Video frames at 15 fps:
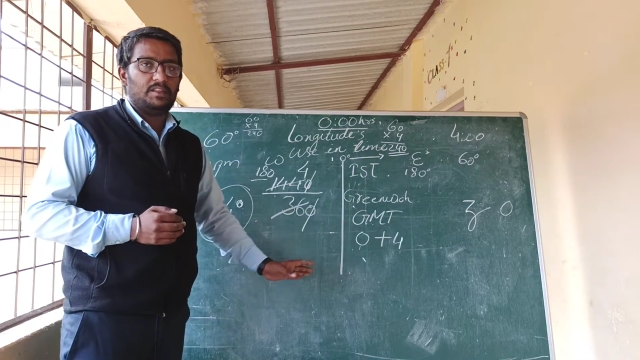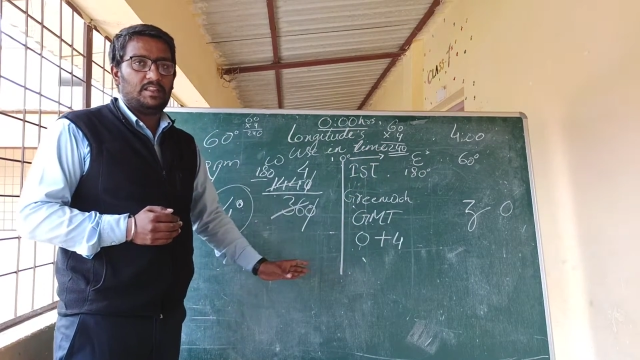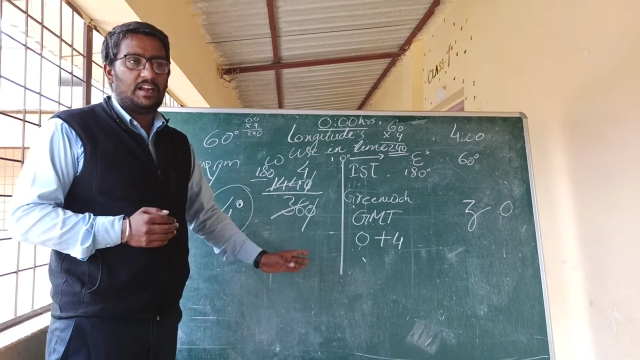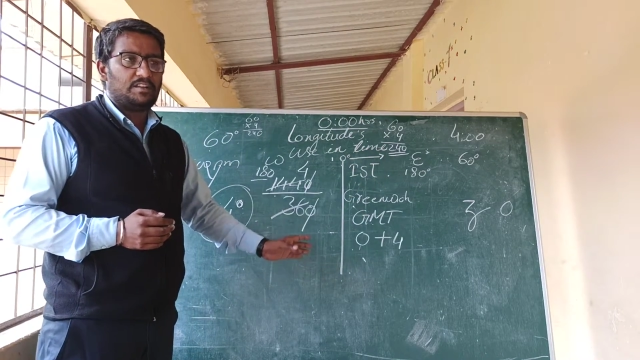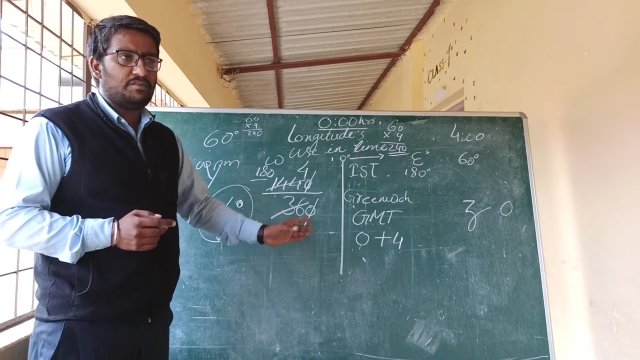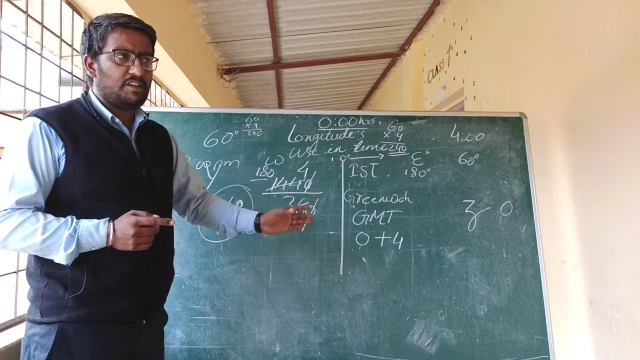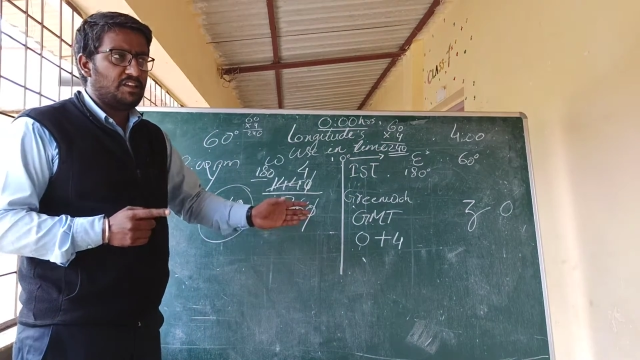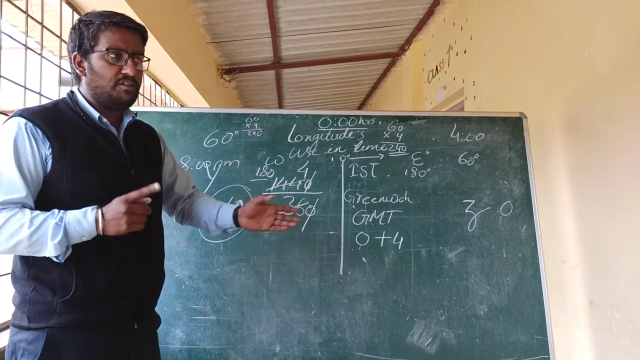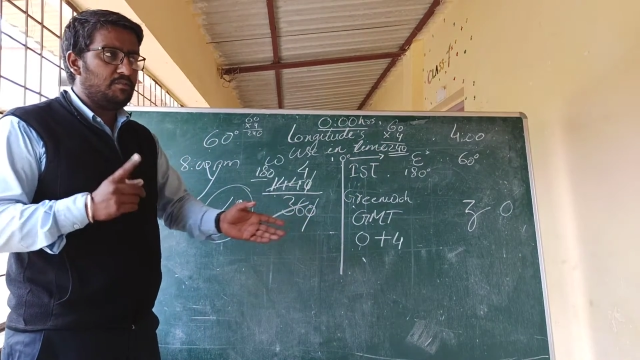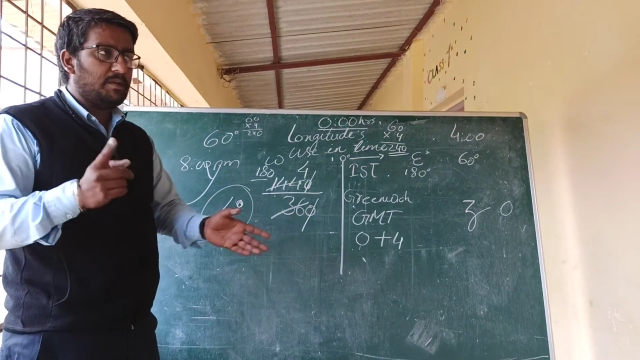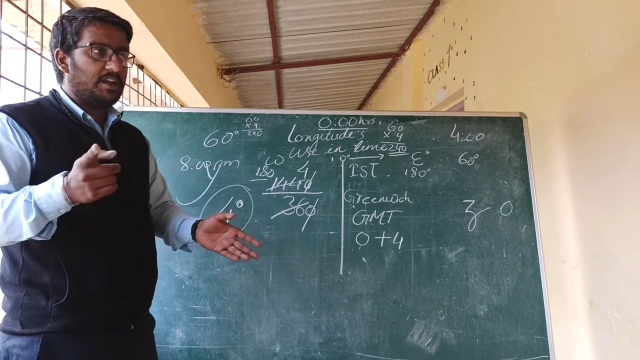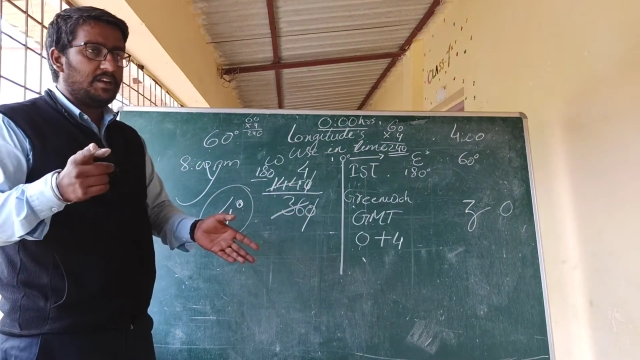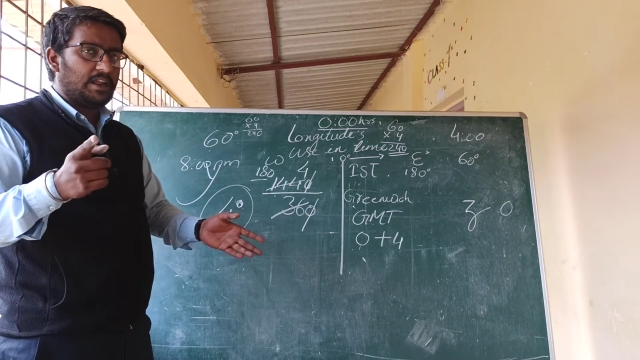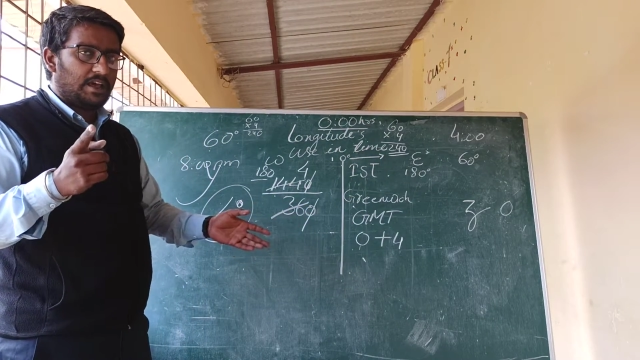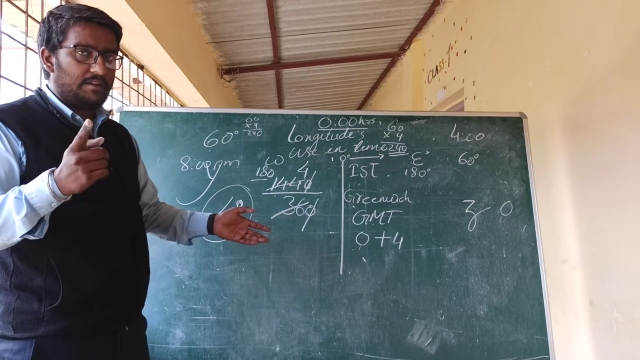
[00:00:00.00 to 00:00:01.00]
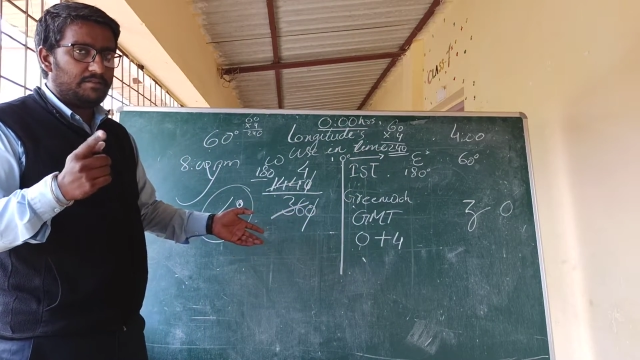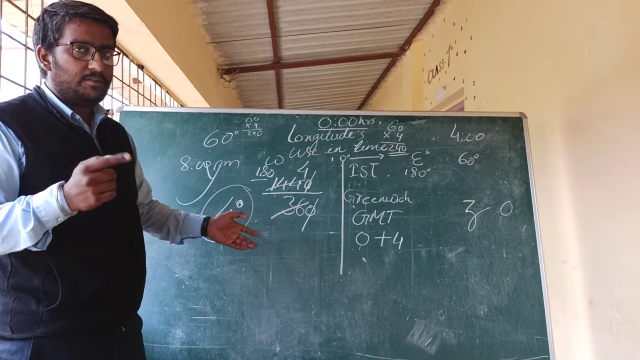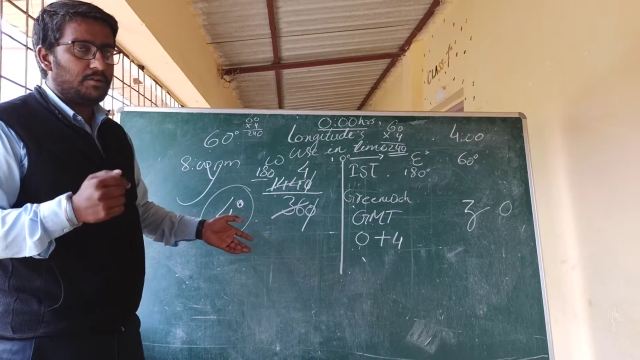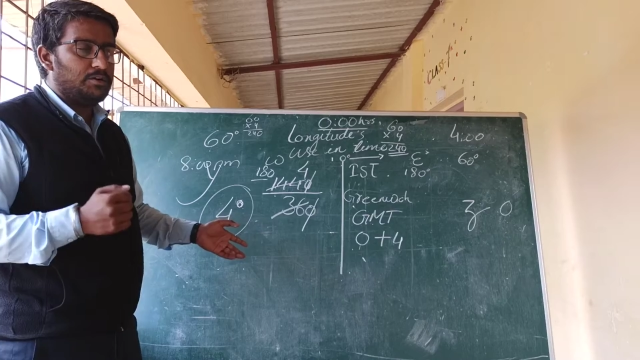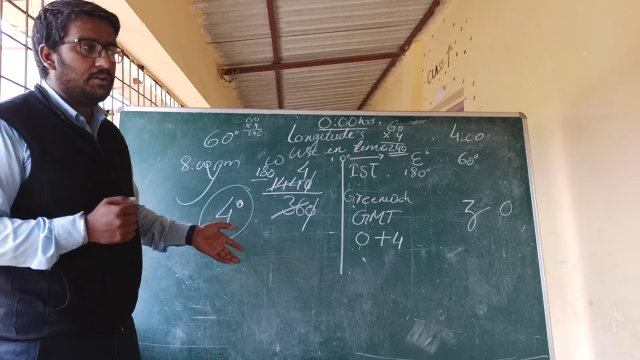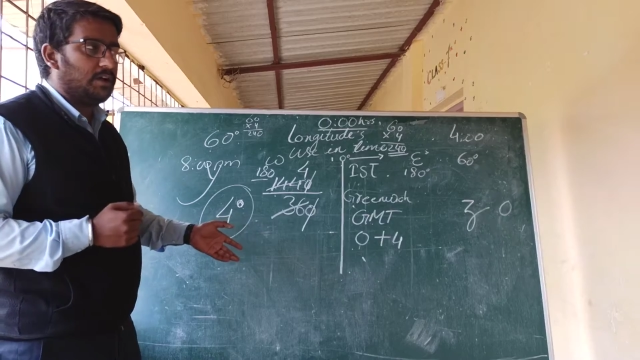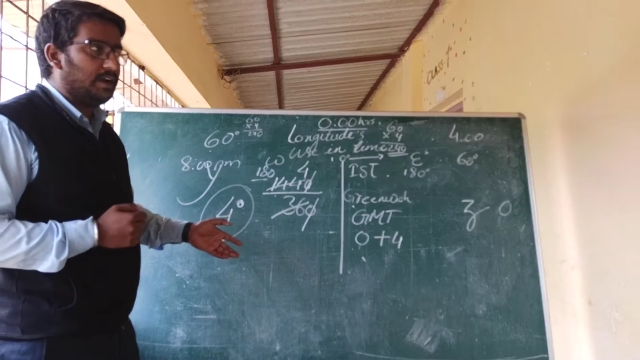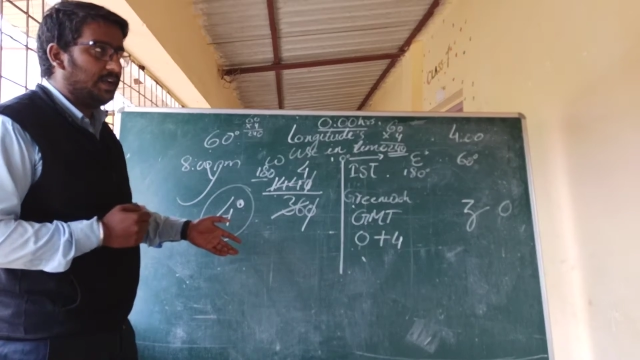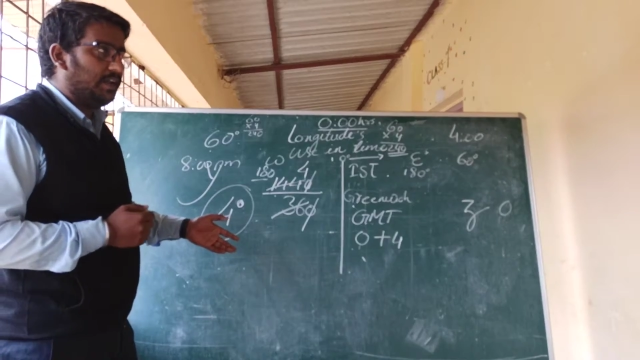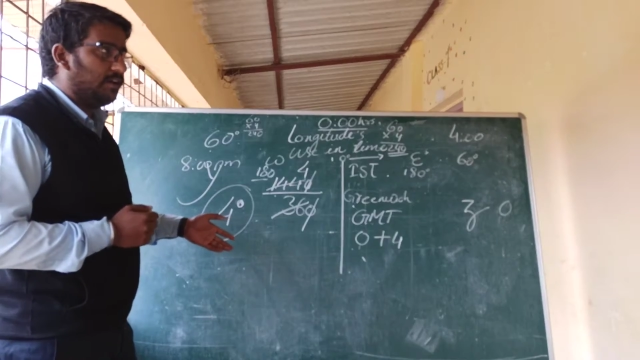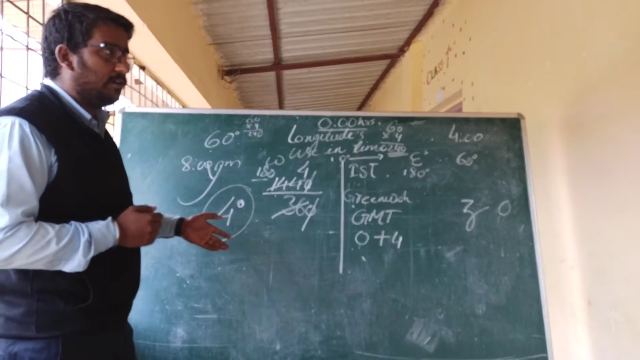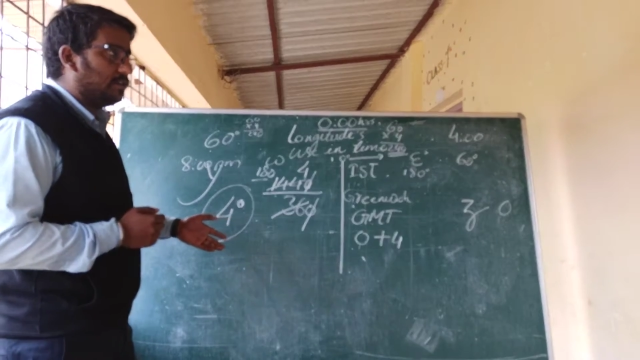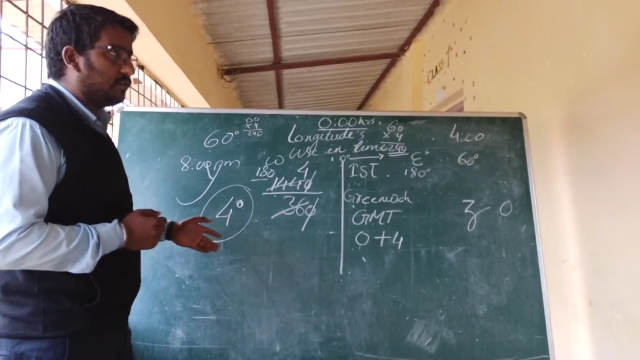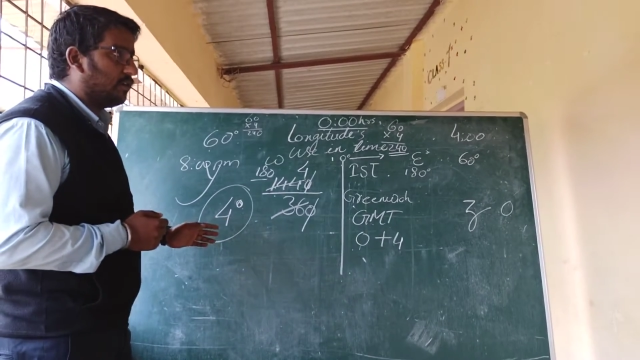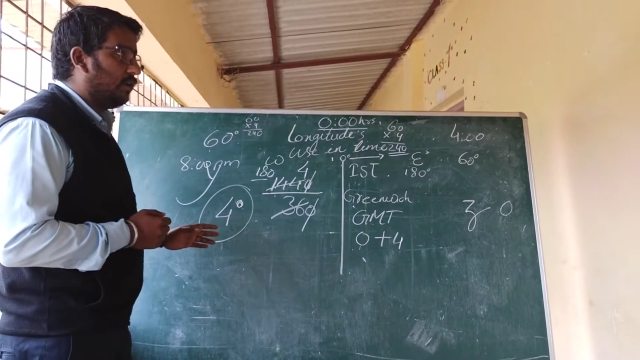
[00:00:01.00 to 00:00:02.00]
That's why you might, I have told you earlier
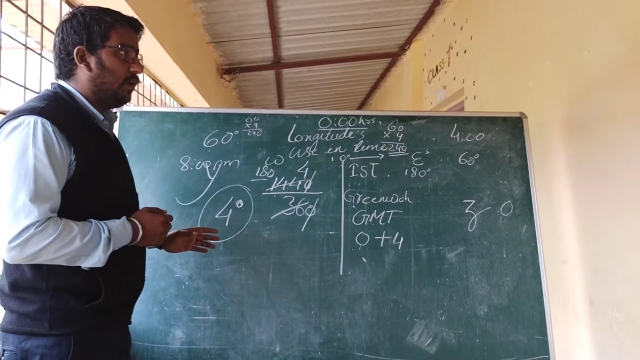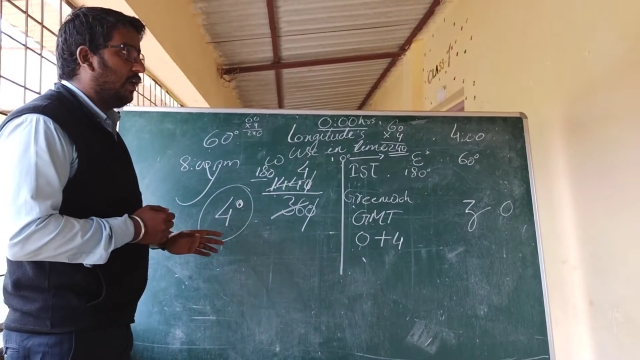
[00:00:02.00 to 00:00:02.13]
also,